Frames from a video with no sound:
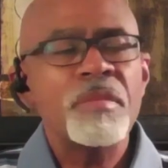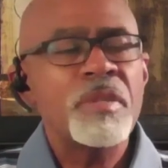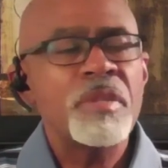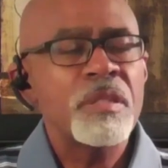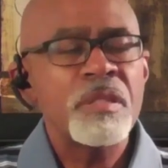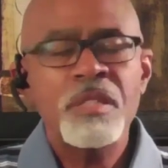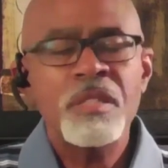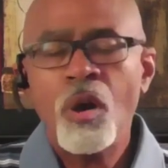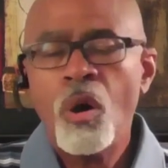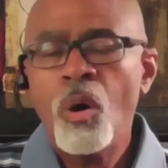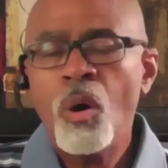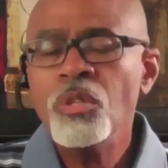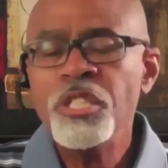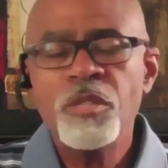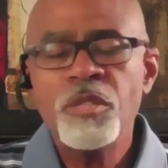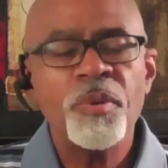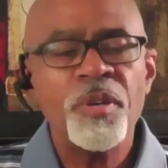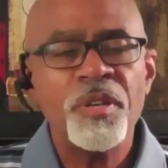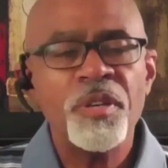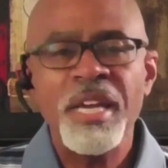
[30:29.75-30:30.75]
the Holy
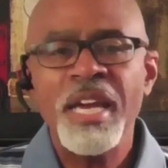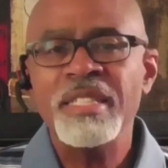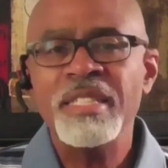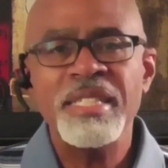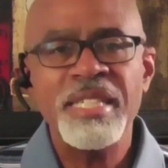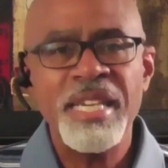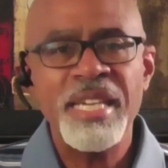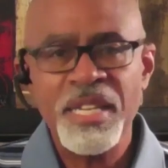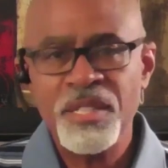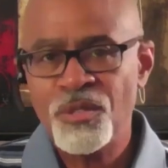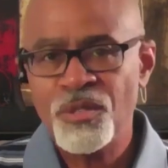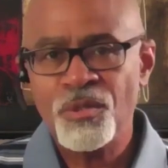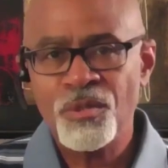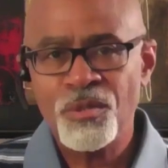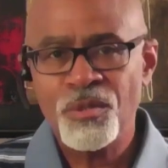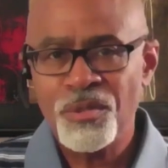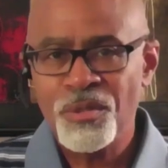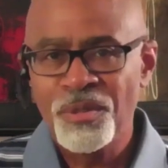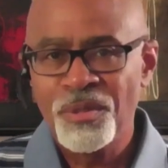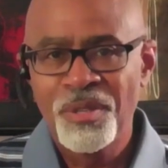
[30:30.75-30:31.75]
Spirit has the
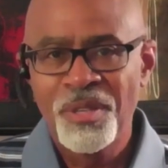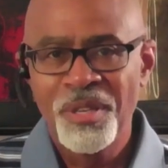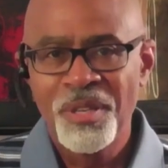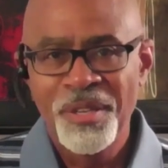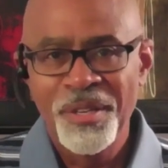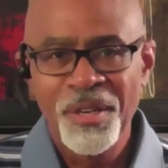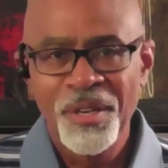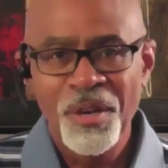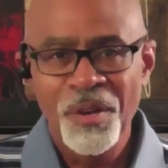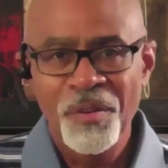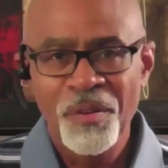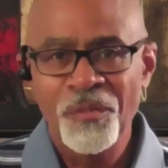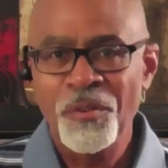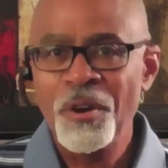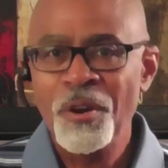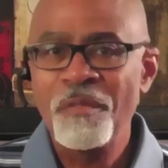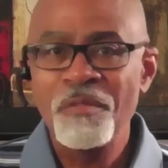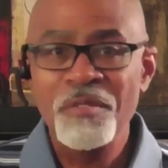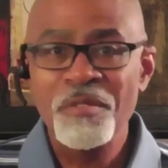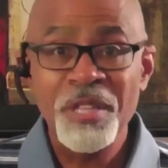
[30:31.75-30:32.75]
answers for
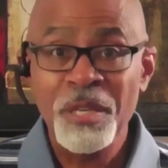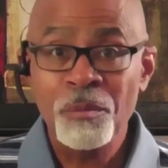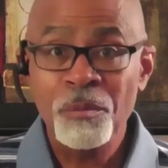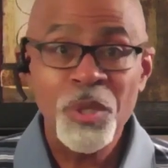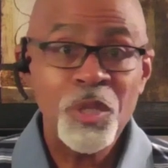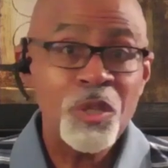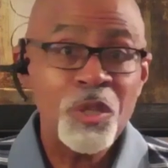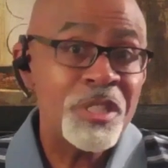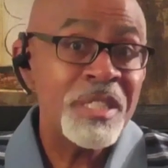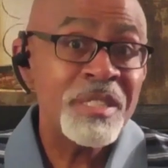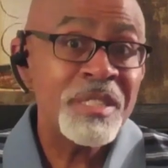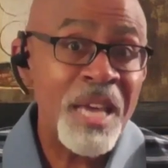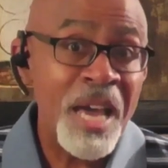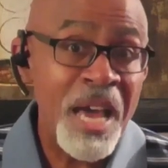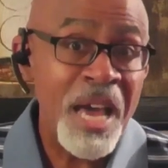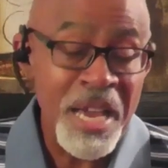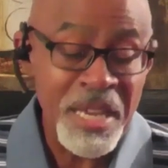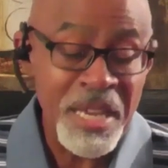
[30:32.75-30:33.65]
everything because he's God.